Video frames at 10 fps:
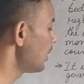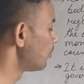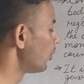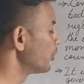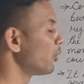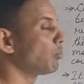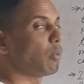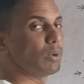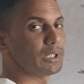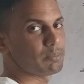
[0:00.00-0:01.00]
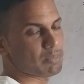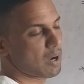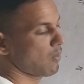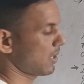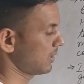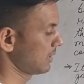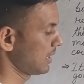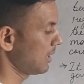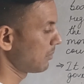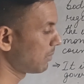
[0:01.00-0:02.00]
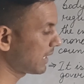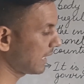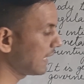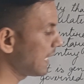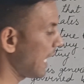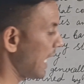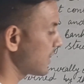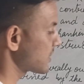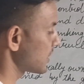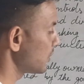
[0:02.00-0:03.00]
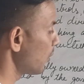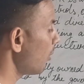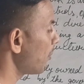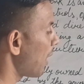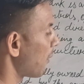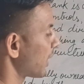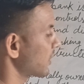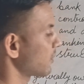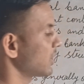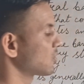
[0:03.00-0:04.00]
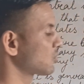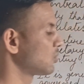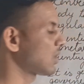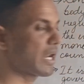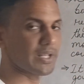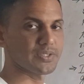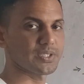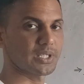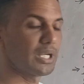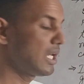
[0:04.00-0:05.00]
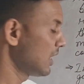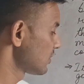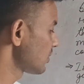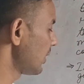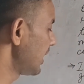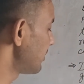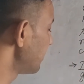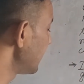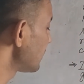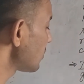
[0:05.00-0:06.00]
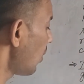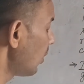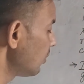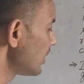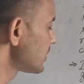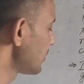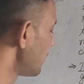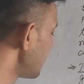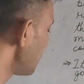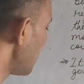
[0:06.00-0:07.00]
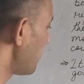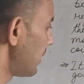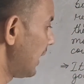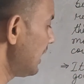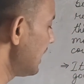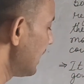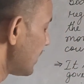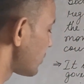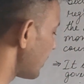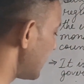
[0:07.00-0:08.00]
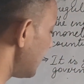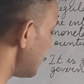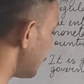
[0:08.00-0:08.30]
monopoly power. But it has no power to issue currency. So it means always you remember So in